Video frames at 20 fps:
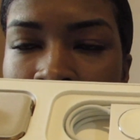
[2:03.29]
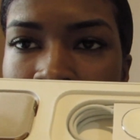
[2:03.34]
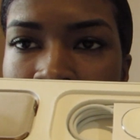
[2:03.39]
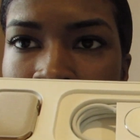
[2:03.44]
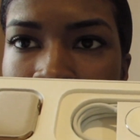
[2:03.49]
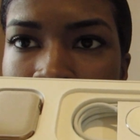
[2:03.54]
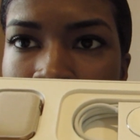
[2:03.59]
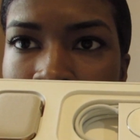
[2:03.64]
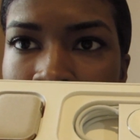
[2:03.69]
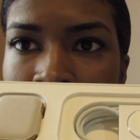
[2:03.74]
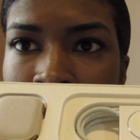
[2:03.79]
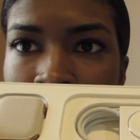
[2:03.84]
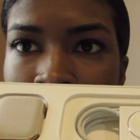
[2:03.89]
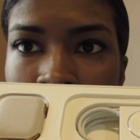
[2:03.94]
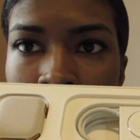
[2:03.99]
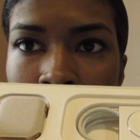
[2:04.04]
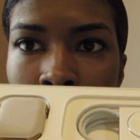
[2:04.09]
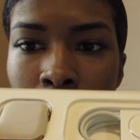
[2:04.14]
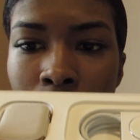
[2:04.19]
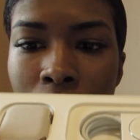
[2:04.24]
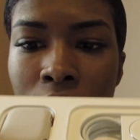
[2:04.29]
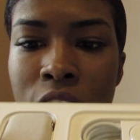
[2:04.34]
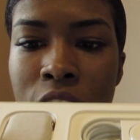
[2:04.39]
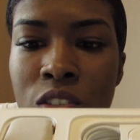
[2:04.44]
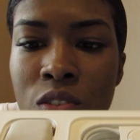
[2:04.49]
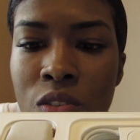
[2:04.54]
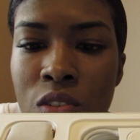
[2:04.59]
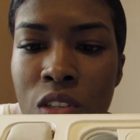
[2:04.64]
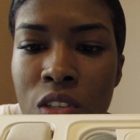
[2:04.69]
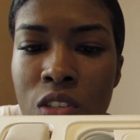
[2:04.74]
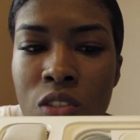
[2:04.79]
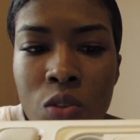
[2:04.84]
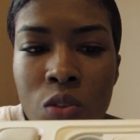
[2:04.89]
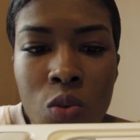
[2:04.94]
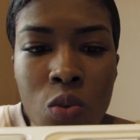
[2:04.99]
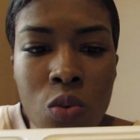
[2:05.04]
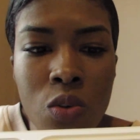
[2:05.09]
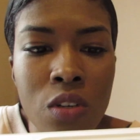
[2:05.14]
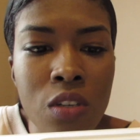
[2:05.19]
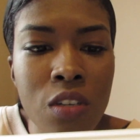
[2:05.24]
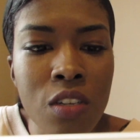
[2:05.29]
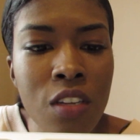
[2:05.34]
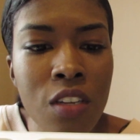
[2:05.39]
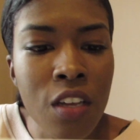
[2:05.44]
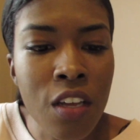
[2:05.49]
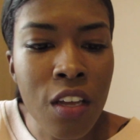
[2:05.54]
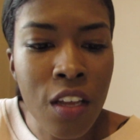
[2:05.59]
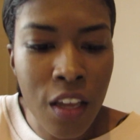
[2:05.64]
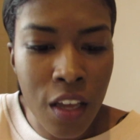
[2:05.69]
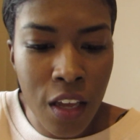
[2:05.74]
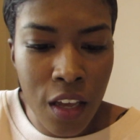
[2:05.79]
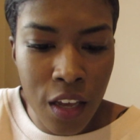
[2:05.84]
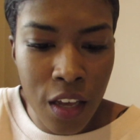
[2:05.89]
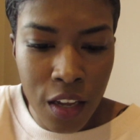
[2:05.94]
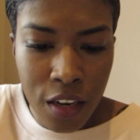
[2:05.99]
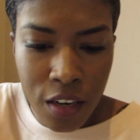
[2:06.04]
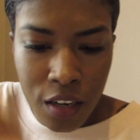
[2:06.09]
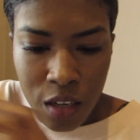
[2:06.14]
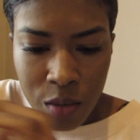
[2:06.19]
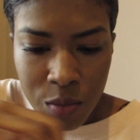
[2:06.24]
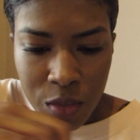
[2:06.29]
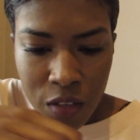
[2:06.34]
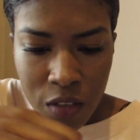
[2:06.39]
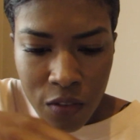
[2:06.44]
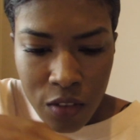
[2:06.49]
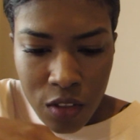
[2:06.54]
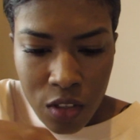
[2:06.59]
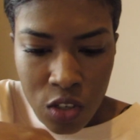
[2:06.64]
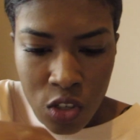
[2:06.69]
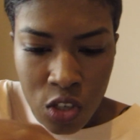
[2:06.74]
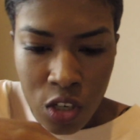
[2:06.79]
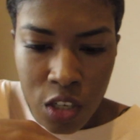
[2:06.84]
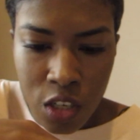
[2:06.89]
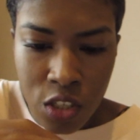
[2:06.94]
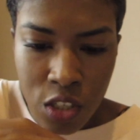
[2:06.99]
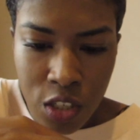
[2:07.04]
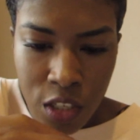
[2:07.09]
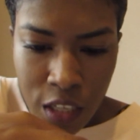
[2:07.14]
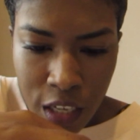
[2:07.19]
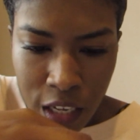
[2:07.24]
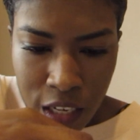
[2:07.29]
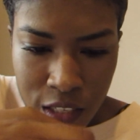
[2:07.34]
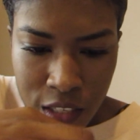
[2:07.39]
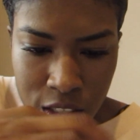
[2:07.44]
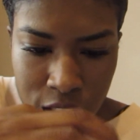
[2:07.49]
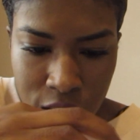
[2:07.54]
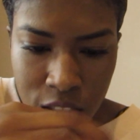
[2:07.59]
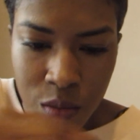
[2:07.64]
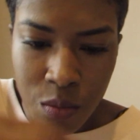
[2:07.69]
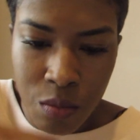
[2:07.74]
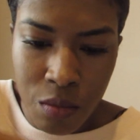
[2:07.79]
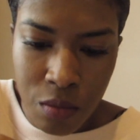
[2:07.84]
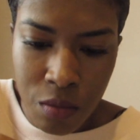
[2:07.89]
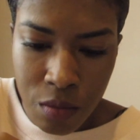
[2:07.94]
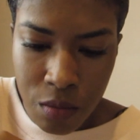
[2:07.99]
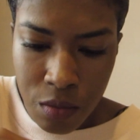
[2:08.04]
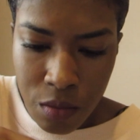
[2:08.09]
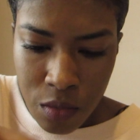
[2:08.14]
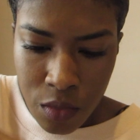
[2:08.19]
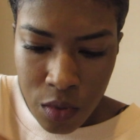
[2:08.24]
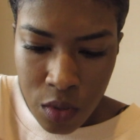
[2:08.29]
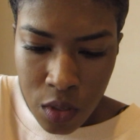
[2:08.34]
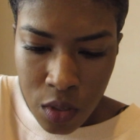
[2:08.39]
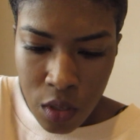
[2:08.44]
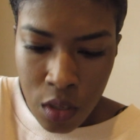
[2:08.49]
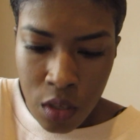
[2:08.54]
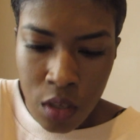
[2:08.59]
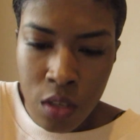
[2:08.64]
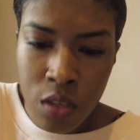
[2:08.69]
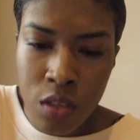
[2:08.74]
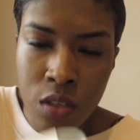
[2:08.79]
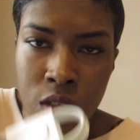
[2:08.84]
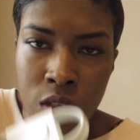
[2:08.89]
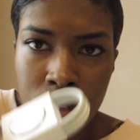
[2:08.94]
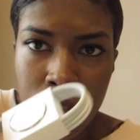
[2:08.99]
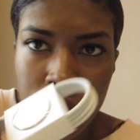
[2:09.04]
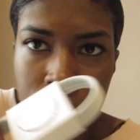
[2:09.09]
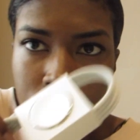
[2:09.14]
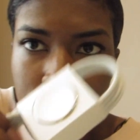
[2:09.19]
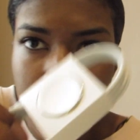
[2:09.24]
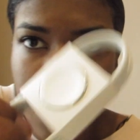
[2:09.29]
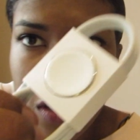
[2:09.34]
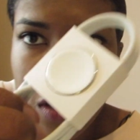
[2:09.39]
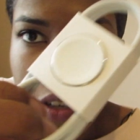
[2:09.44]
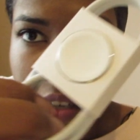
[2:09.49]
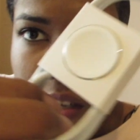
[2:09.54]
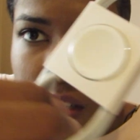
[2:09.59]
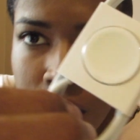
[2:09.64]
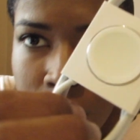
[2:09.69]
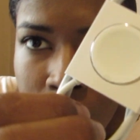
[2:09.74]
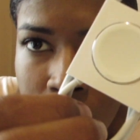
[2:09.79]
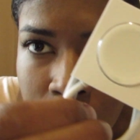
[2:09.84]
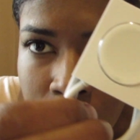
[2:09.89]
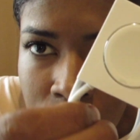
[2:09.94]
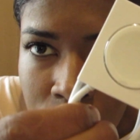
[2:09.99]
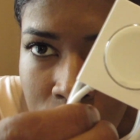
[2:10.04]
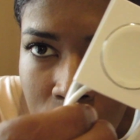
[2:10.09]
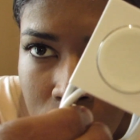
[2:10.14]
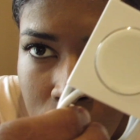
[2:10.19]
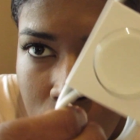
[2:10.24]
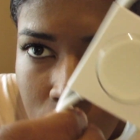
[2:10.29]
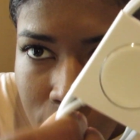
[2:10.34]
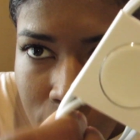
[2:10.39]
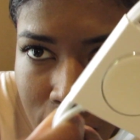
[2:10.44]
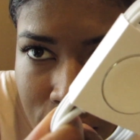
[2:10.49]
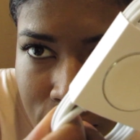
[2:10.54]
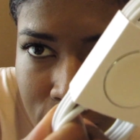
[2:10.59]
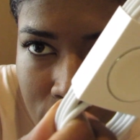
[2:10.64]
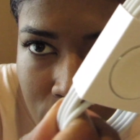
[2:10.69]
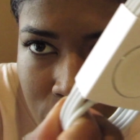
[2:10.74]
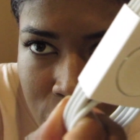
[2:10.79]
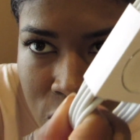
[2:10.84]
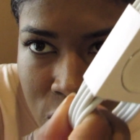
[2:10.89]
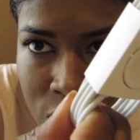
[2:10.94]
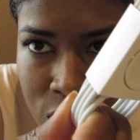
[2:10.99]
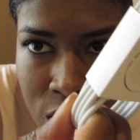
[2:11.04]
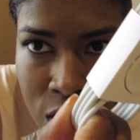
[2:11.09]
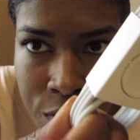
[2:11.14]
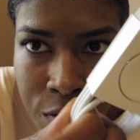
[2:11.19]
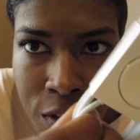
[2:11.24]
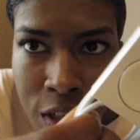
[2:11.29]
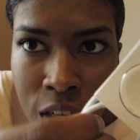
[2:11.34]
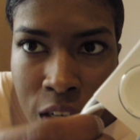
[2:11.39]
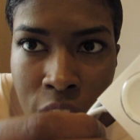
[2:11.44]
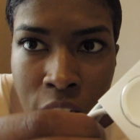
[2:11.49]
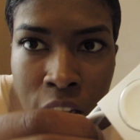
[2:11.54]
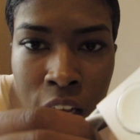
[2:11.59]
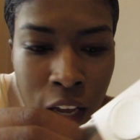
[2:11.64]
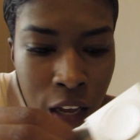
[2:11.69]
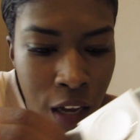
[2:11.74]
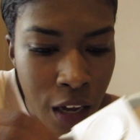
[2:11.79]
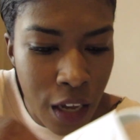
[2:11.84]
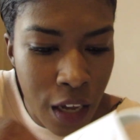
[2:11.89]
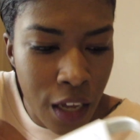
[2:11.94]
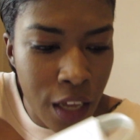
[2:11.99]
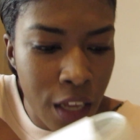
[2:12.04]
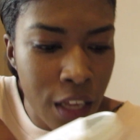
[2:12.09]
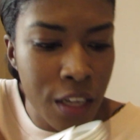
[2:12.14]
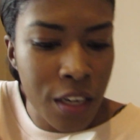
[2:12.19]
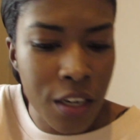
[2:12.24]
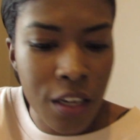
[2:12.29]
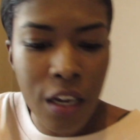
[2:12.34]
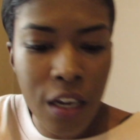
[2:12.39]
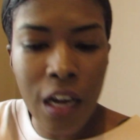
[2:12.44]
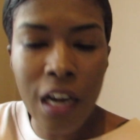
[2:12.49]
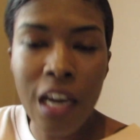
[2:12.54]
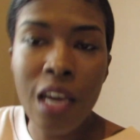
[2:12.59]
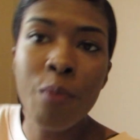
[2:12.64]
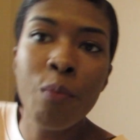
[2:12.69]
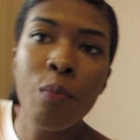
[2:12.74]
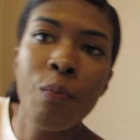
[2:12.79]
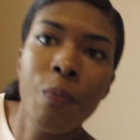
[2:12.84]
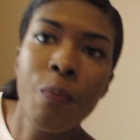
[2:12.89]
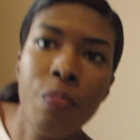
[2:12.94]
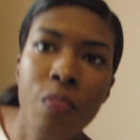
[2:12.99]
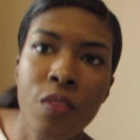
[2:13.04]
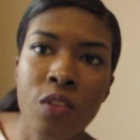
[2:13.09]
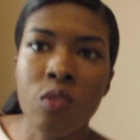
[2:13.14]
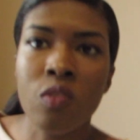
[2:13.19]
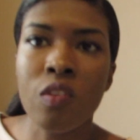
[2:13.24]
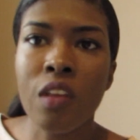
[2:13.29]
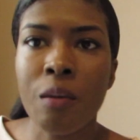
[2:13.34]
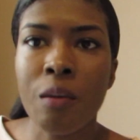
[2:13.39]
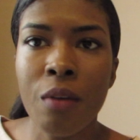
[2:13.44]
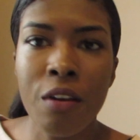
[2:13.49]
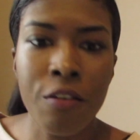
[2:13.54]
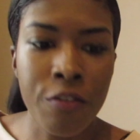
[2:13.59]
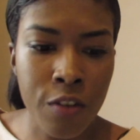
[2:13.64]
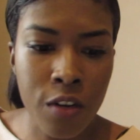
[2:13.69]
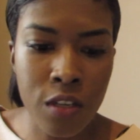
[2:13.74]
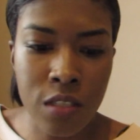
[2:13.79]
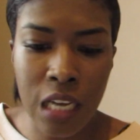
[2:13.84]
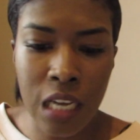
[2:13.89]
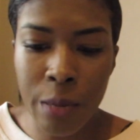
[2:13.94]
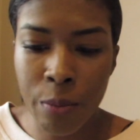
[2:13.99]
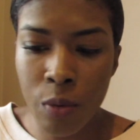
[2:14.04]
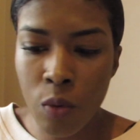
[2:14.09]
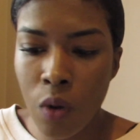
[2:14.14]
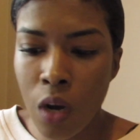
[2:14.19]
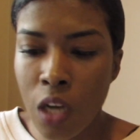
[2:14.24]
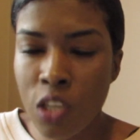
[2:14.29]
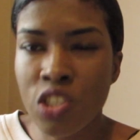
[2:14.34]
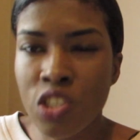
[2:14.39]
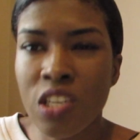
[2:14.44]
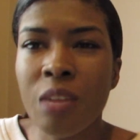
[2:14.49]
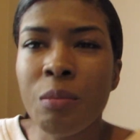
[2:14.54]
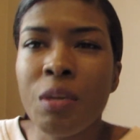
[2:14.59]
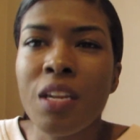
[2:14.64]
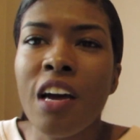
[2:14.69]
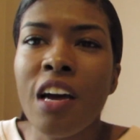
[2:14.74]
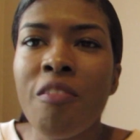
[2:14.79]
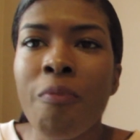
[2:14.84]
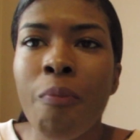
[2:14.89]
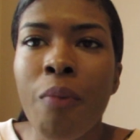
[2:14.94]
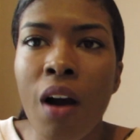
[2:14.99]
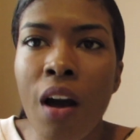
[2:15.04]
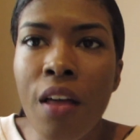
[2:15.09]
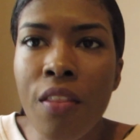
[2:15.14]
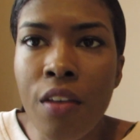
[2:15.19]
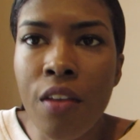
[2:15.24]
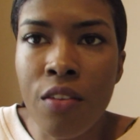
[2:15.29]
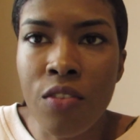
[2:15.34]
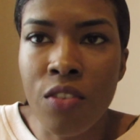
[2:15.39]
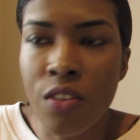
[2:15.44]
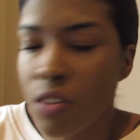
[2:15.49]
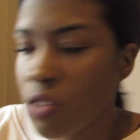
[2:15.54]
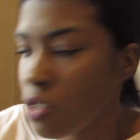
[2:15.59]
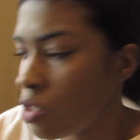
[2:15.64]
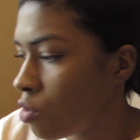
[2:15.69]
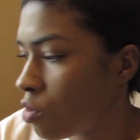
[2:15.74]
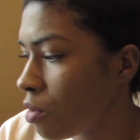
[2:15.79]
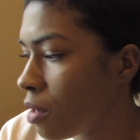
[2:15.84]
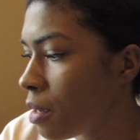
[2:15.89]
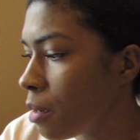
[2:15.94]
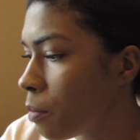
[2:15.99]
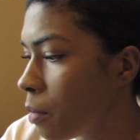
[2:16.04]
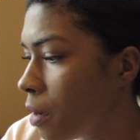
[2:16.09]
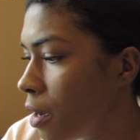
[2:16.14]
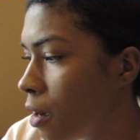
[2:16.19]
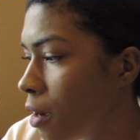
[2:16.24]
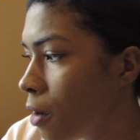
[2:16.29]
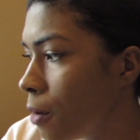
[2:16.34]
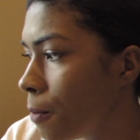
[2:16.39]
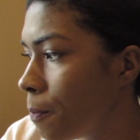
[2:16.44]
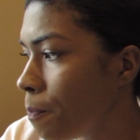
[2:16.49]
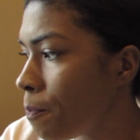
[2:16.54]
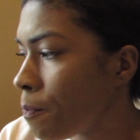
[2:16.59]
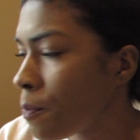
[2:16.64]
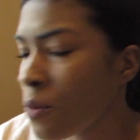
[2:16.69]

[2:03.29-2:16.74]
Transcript: for the watch. It looks cool, and even the charging has some silver around it, which is different. And this is like my first Apple Watch. I mean, I bought the Series 3 and